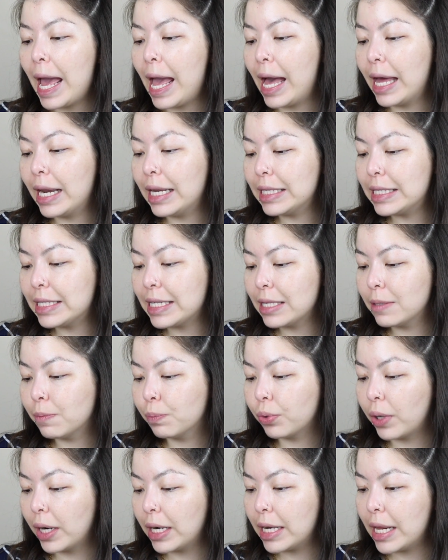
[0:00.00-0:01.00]
and it says
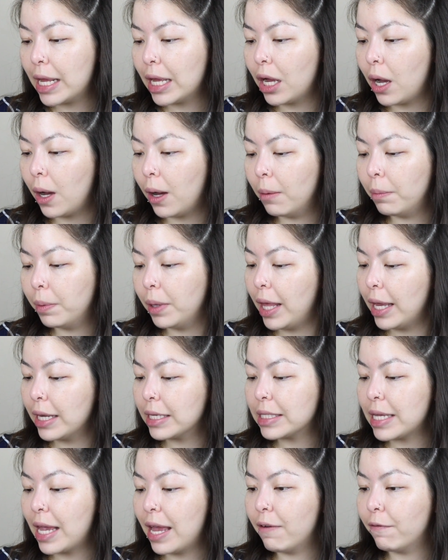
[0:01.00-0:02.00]
brightening
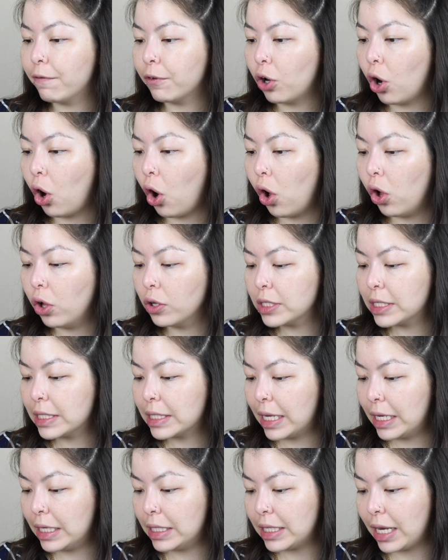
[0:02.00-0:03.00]
complex and for all
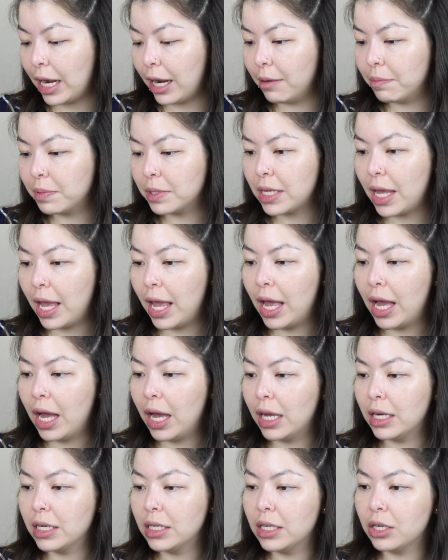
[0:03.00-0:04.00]
skin types.
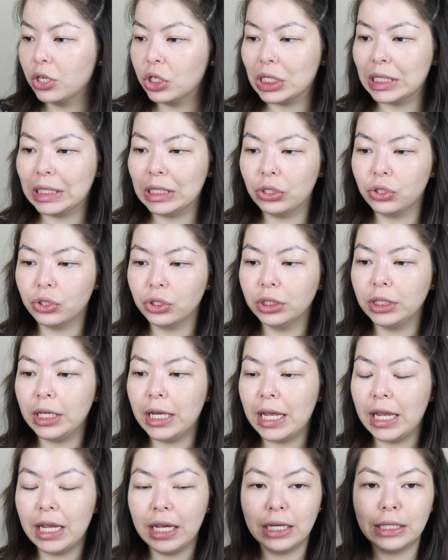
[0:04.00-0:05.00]
And there's
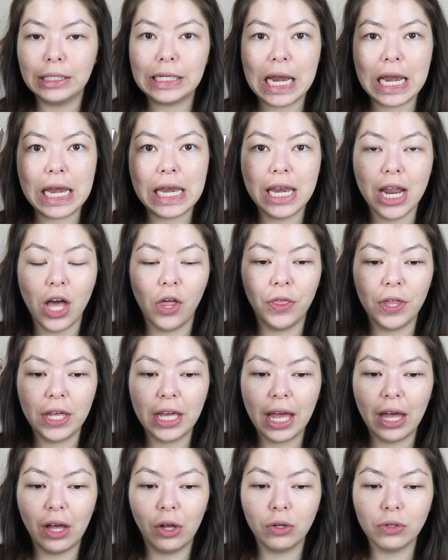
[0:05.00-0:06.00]
literally
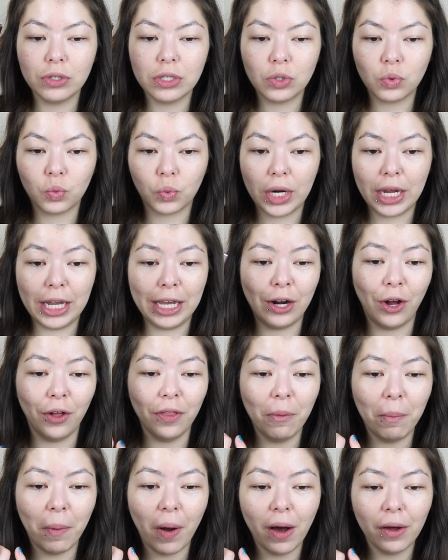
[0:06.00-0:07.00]
nothing else written
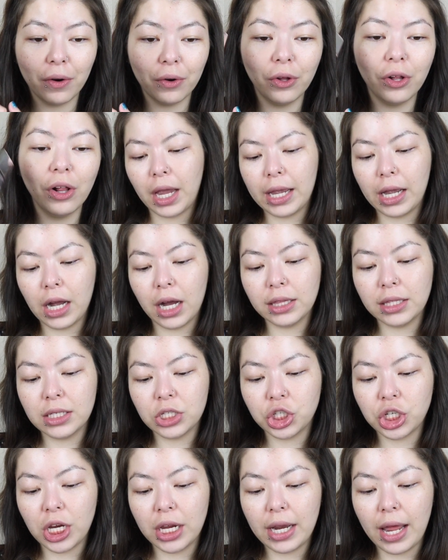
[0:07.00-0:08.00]
on the bottle. I got the
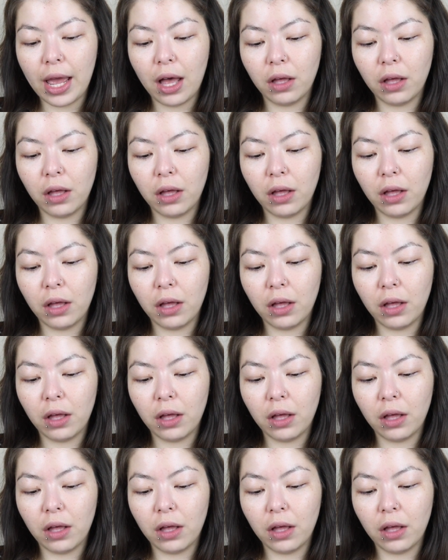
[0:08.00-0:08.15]
shade